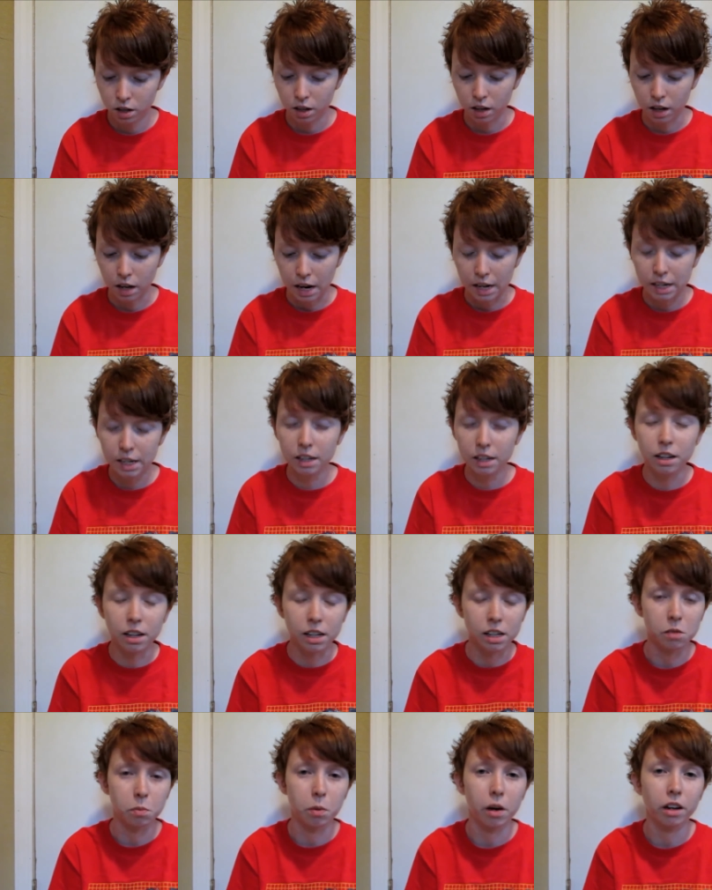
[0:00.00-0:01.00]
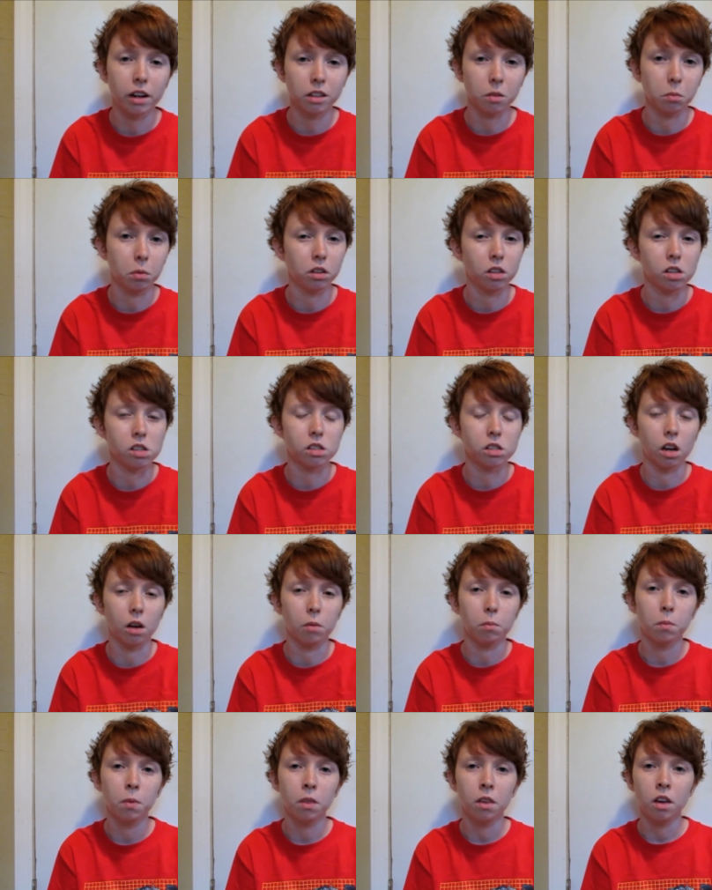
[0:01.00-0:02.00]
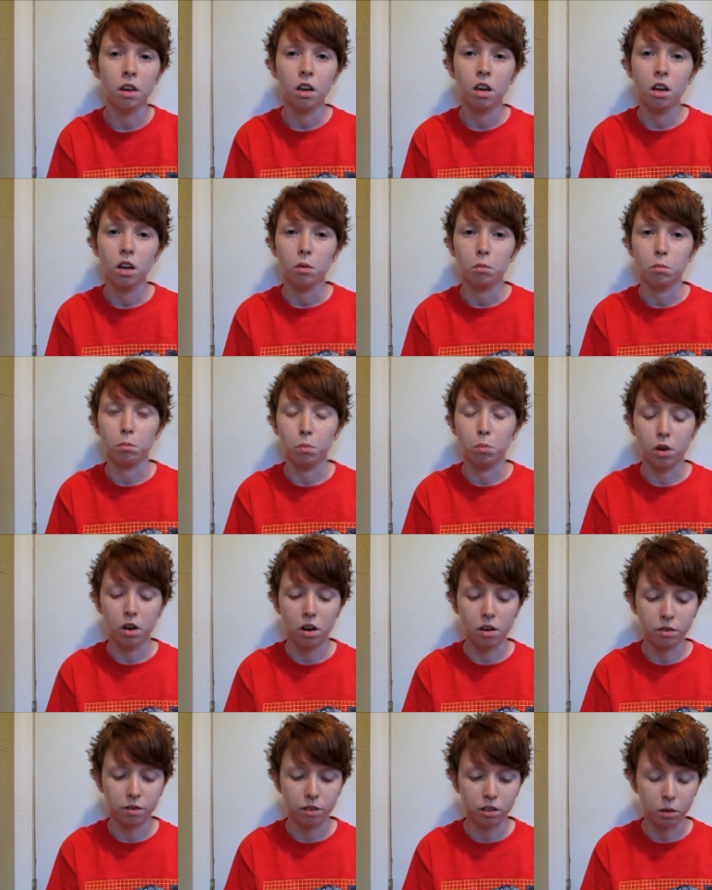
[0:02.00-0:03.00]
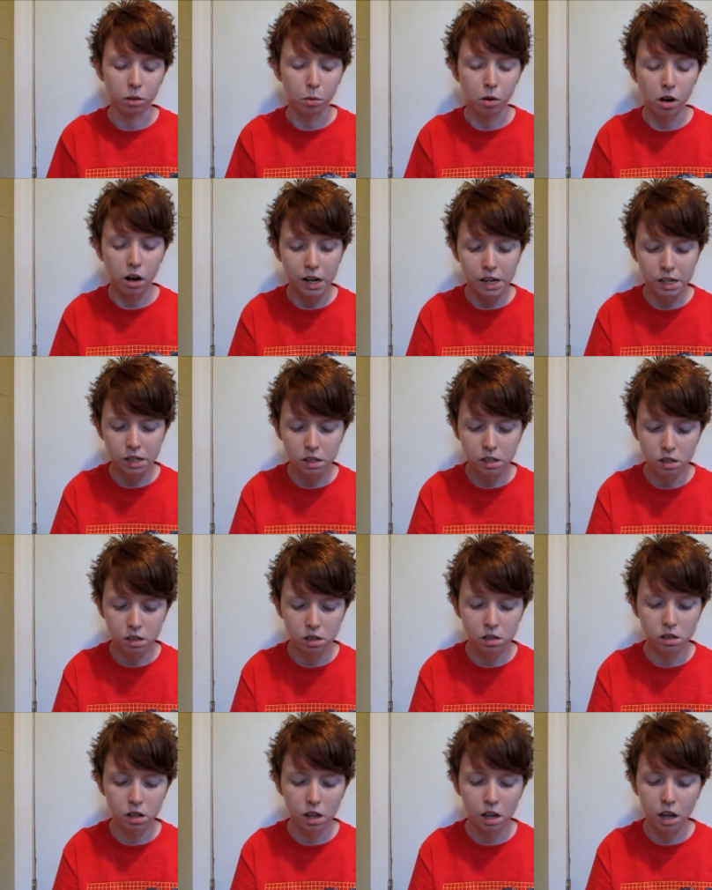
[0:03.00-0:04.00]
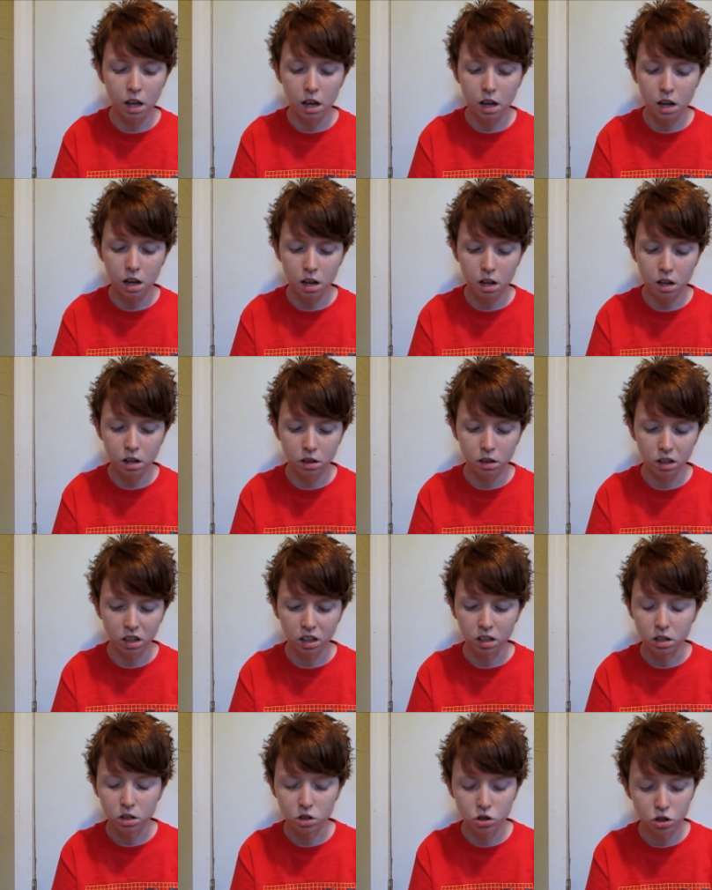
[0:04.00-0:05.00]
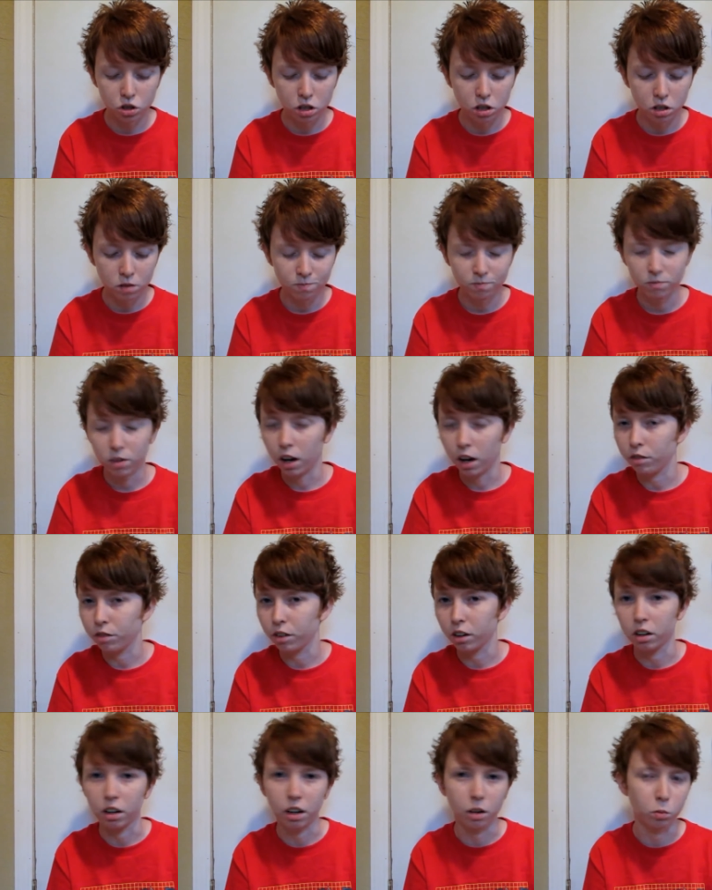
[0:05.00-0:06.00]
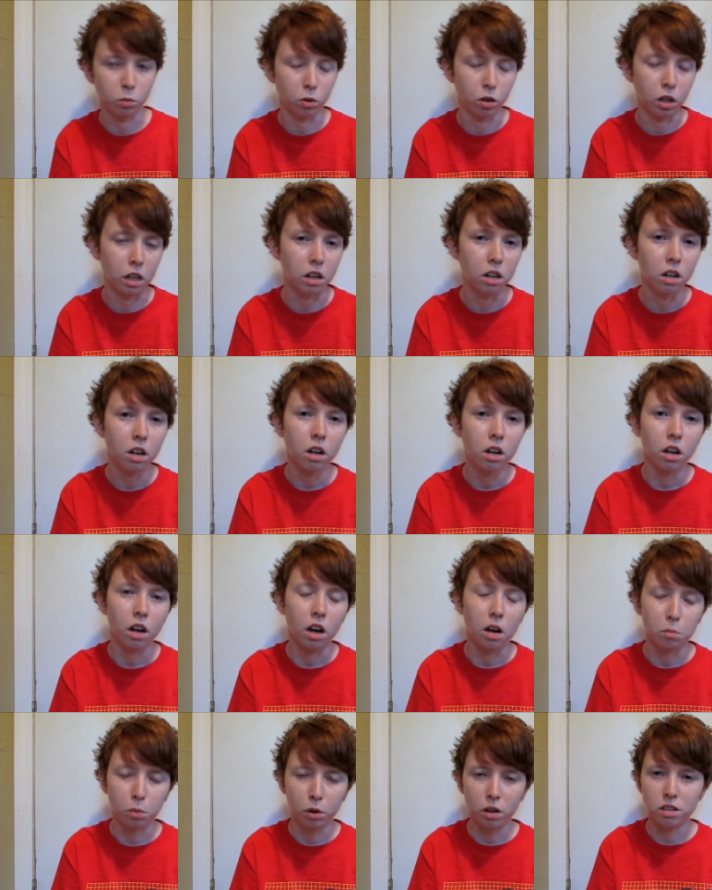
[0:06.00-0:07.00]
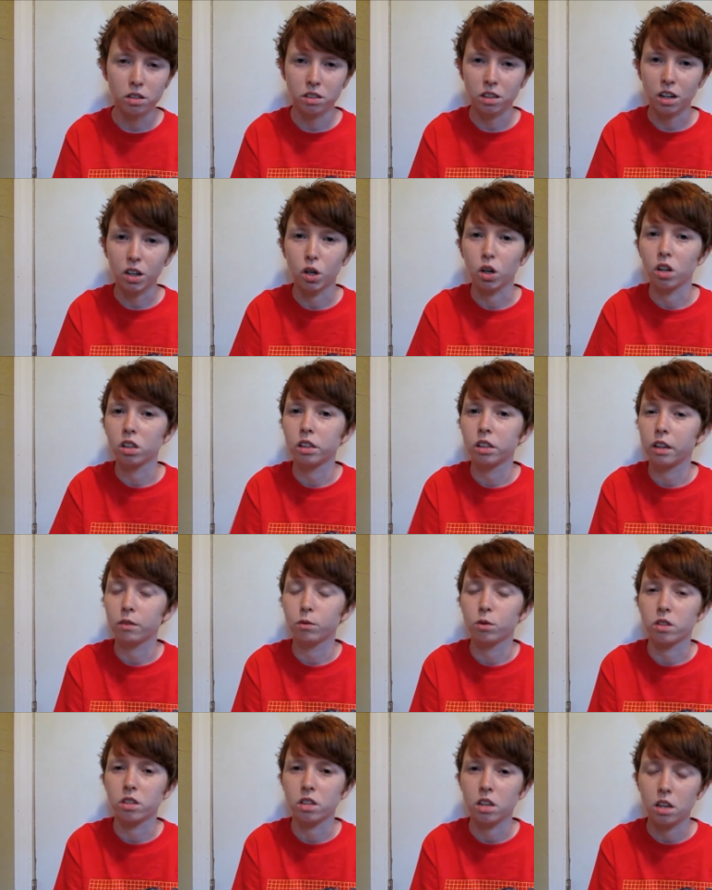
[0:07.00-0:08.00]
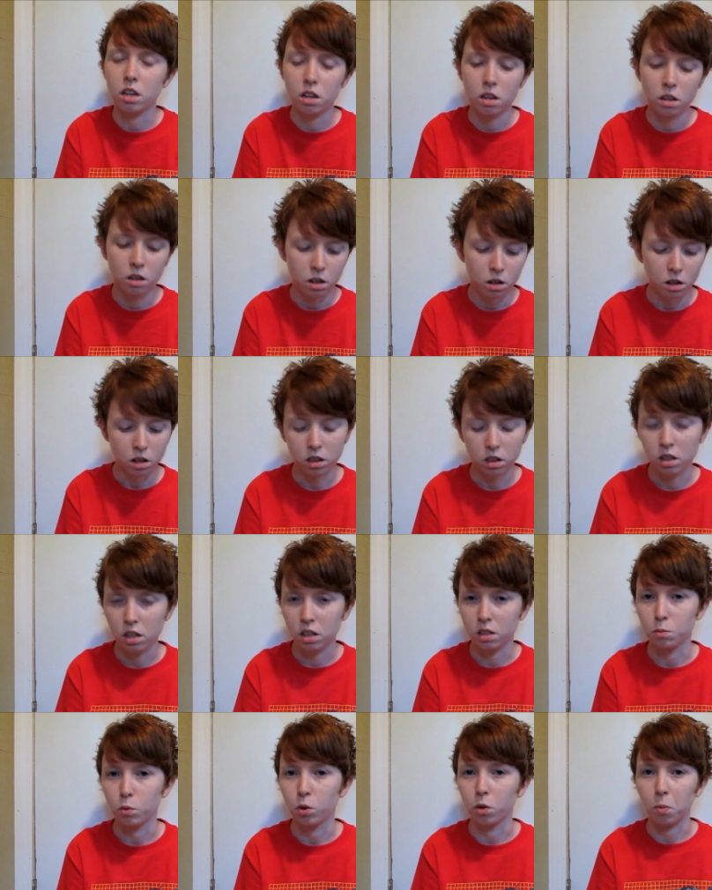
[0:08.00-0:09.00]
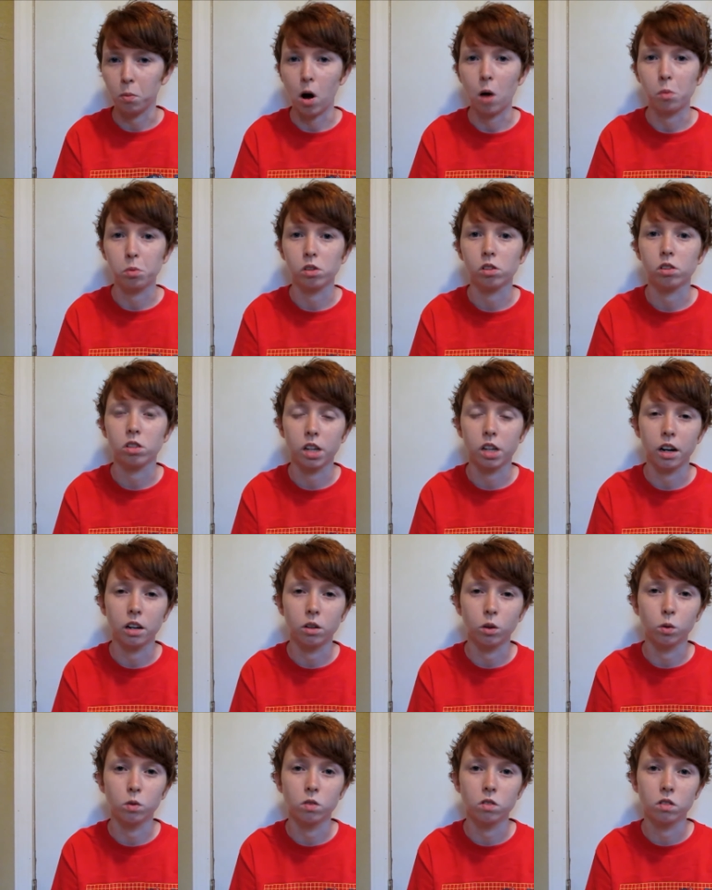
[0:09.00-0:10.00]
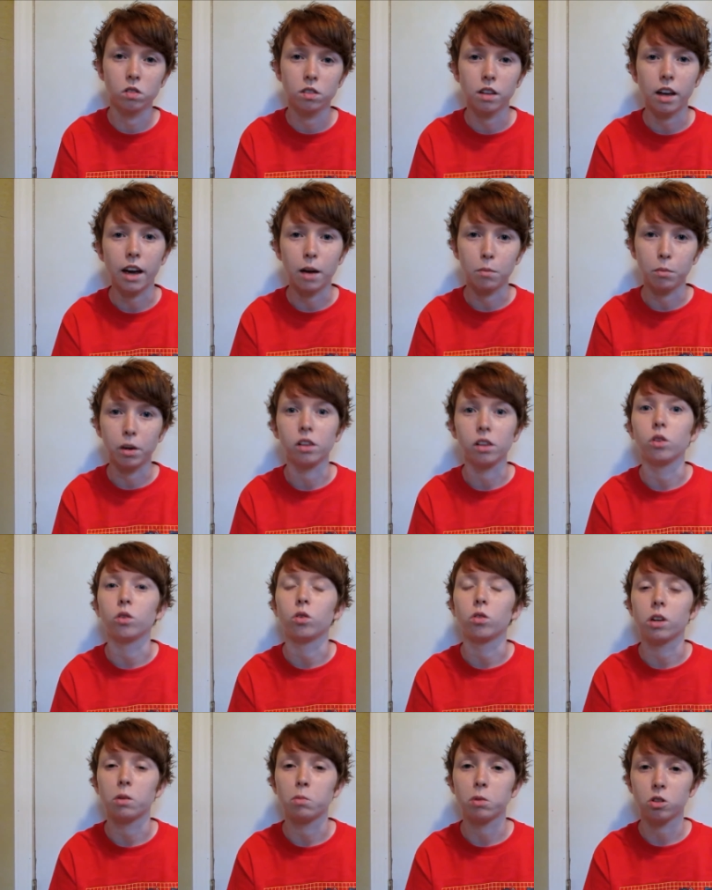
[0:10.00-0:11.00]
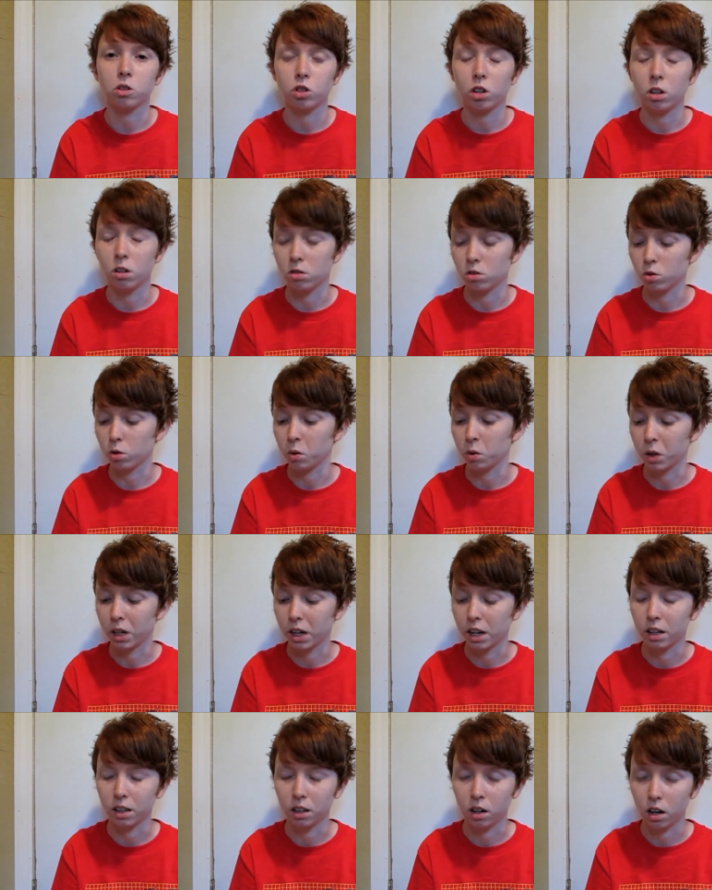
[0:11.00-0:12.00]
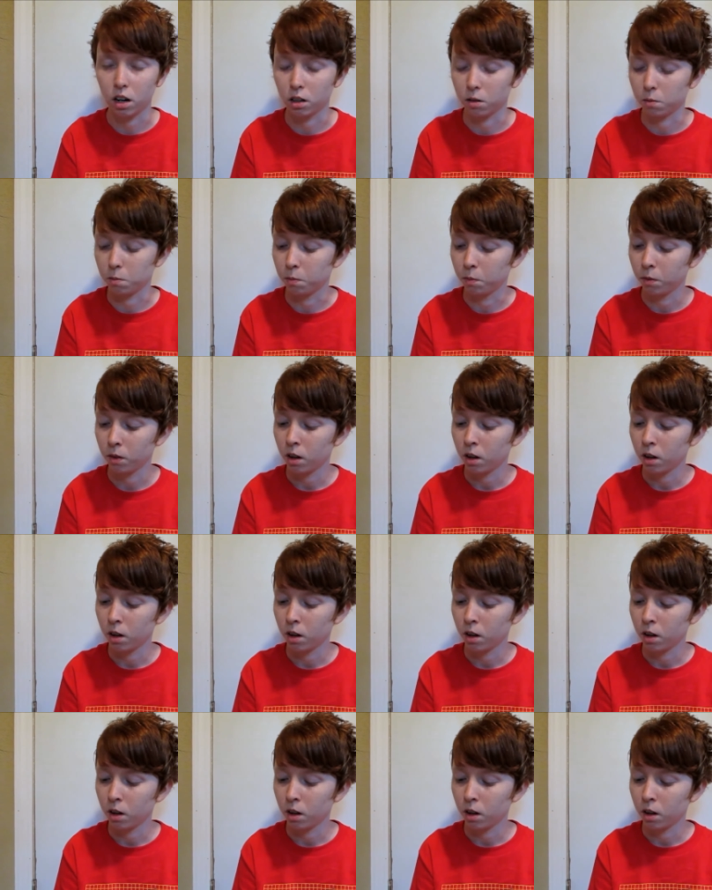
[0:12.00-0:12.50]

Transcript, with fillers: And I didn't expect to pick these up, but for the price and the condition, I figured I would. And plus, I hardly ever see these more popular titles at my local Game Exchange, so I went ahead and got them.